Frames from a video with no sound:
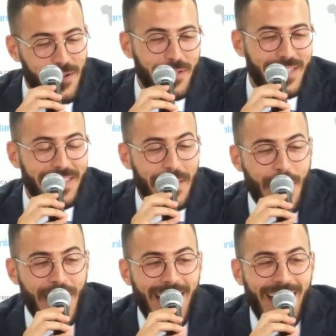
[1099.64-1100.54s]
use it.
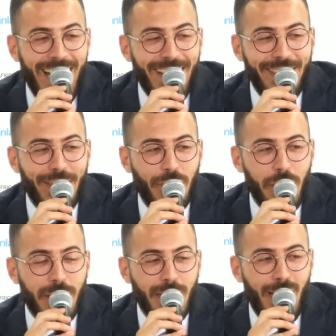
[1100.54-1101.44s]
And
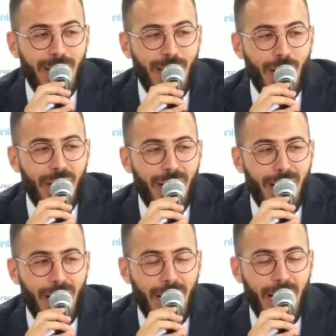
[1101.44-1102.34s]
just
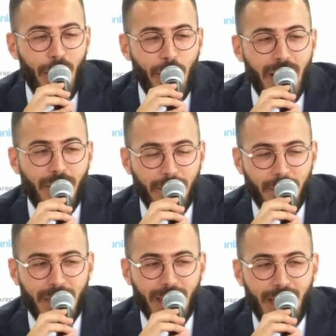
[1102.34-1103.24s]
we have
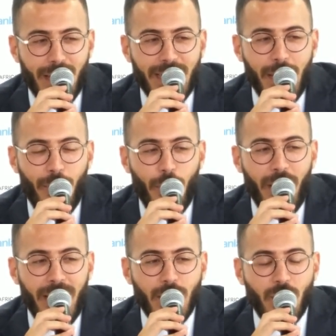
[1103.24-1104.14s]
time for
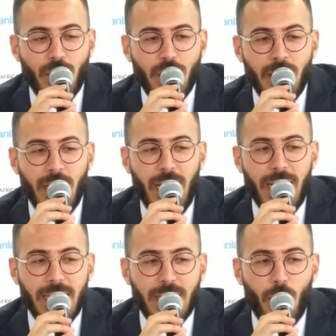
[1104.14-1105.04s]
one last question.
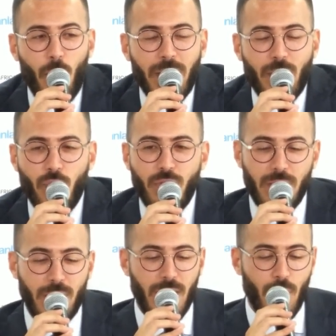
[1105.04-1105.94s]

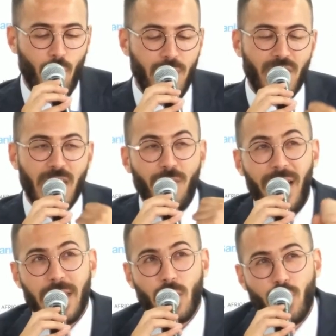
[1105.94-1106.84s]
Which
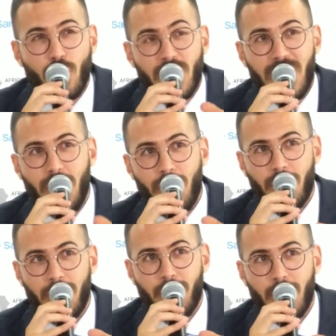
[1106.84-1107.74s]
advice would you give
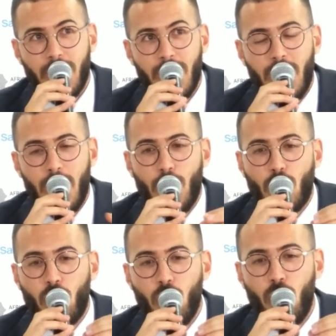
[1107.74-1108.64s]

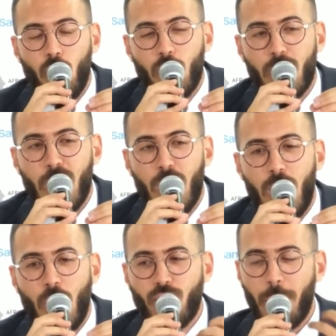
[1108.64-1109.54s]
to
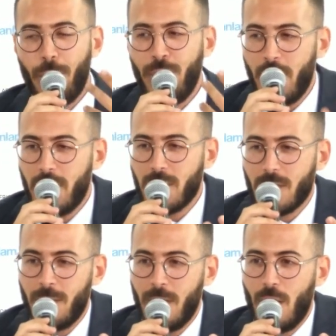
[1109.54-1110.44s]
entrepreneurs
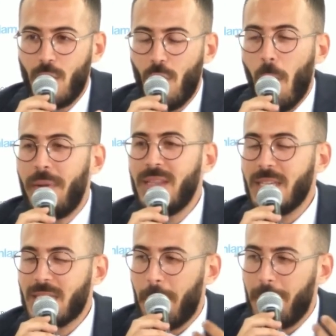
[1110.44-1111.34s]
who are building
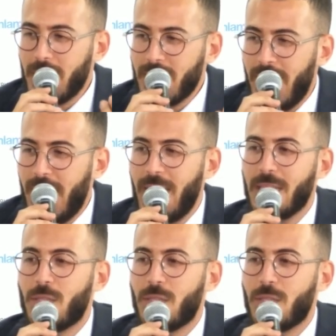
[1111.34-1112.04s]
their business?